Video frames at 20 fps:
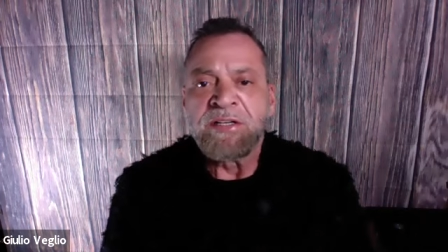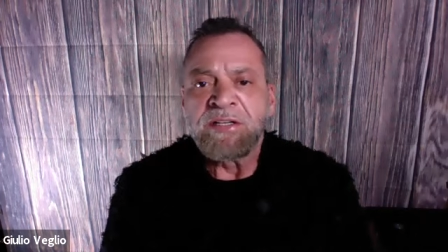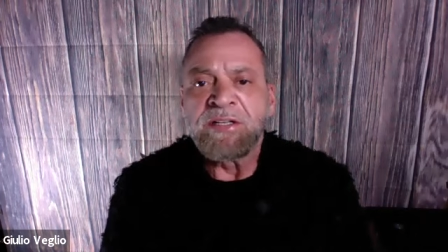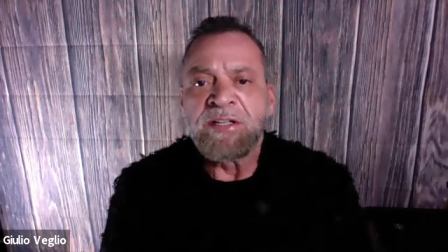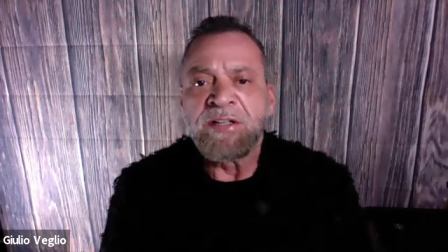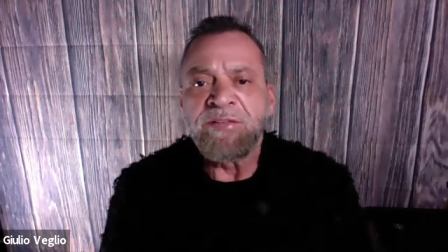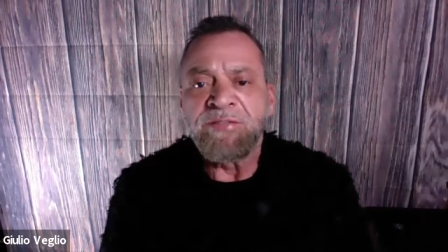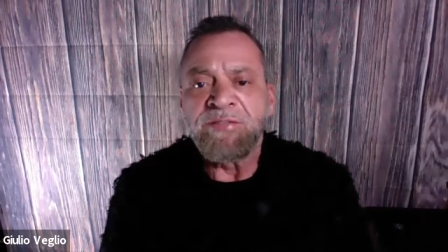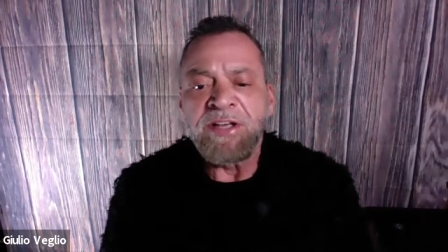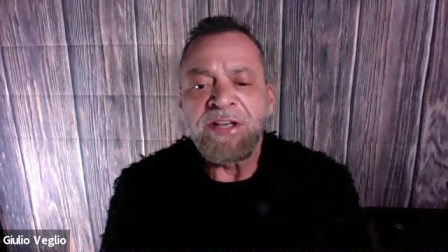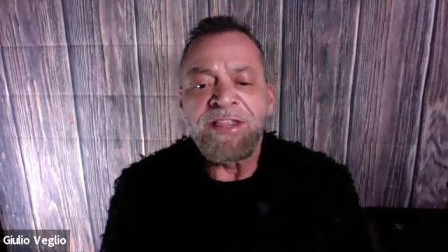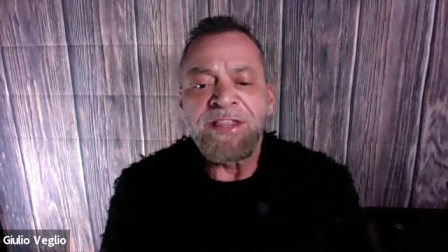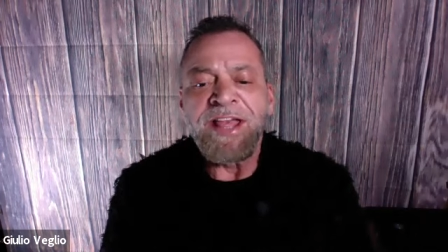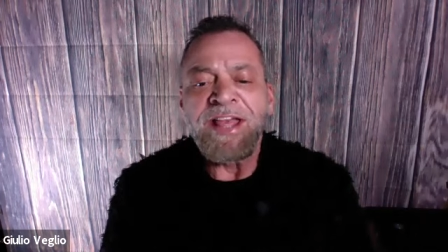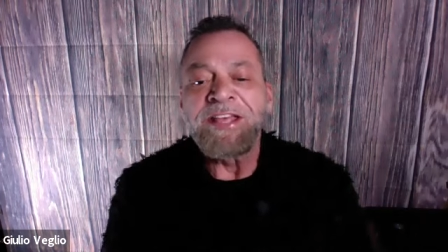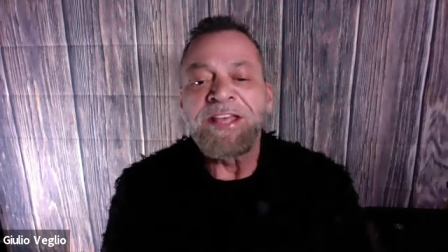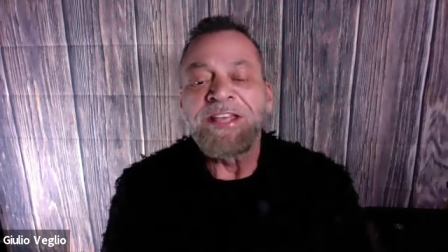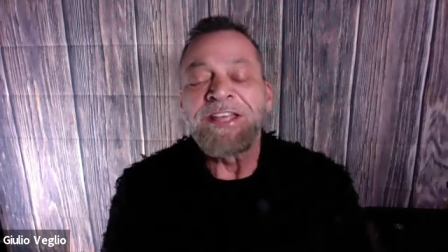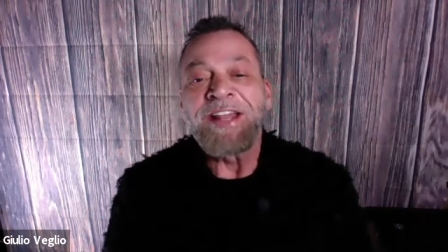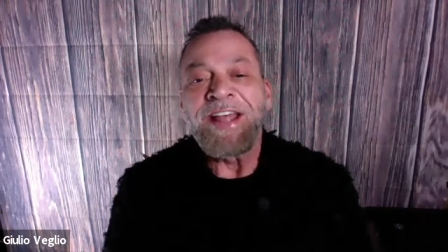giving a
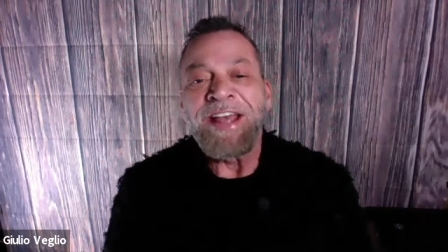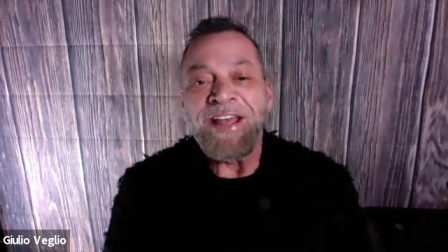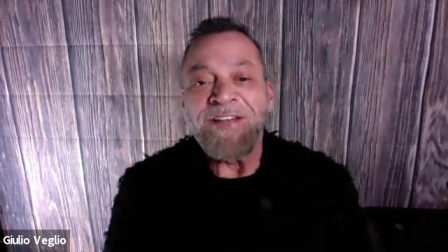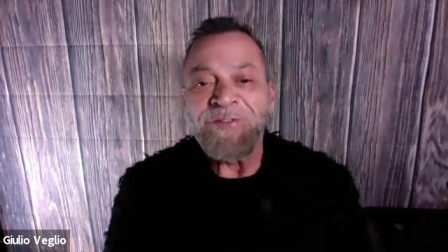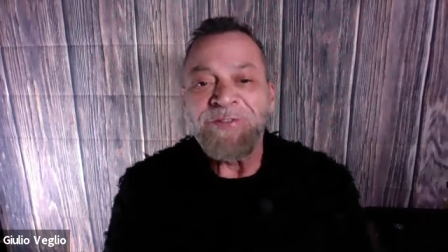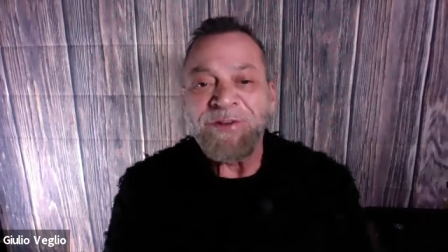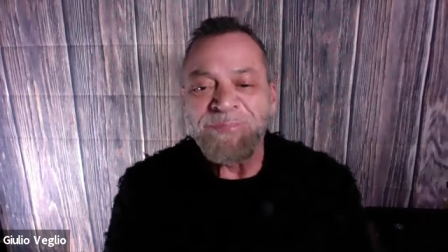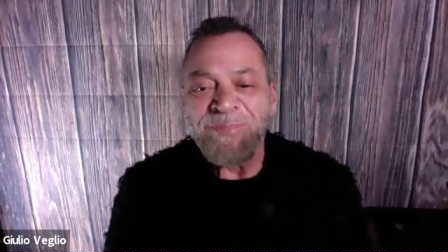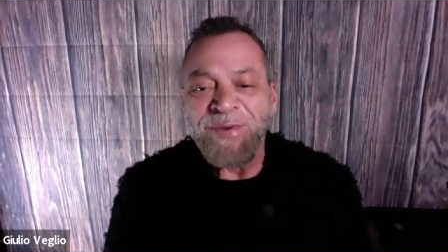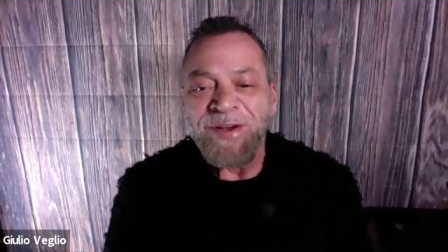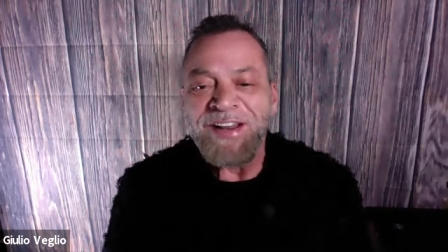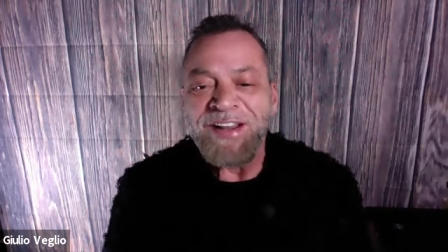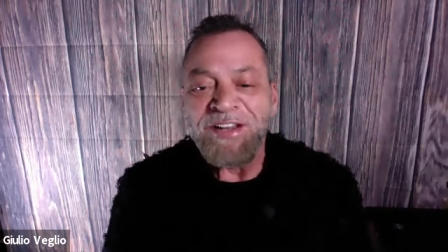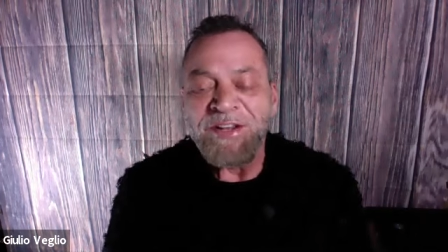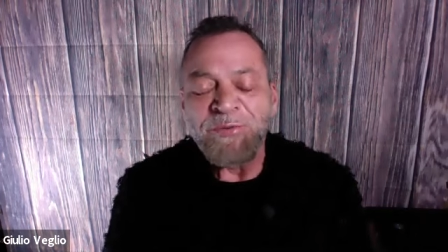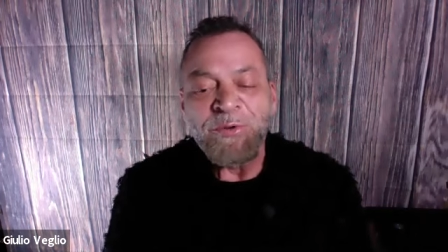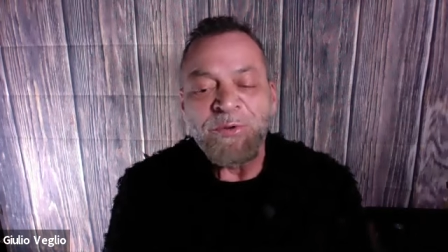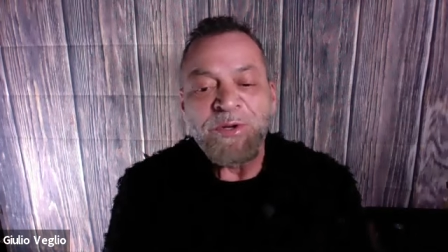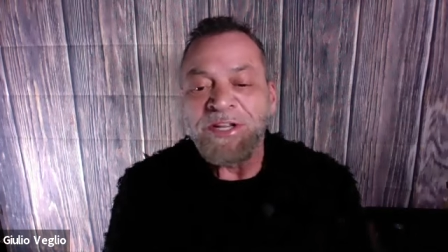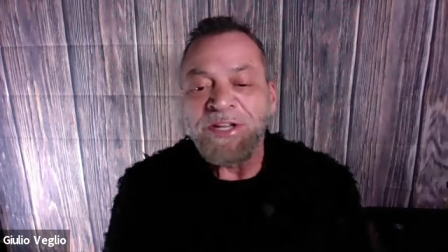thank you to everybody, and
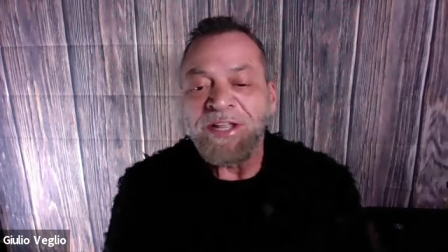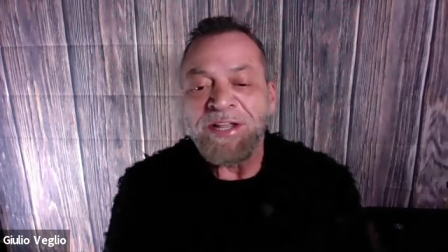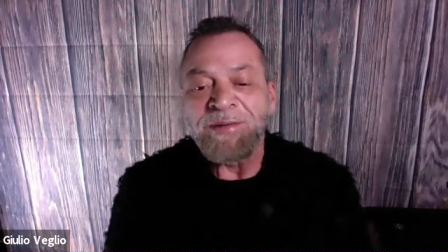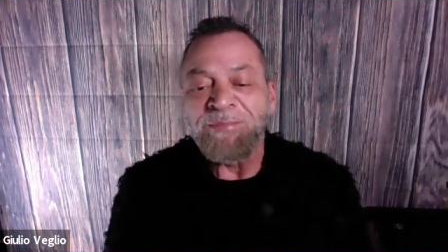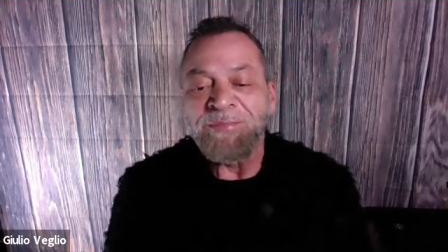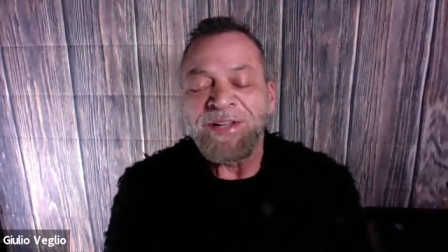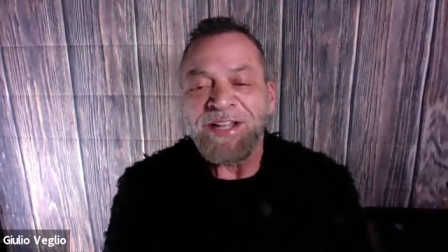you wouldn't get them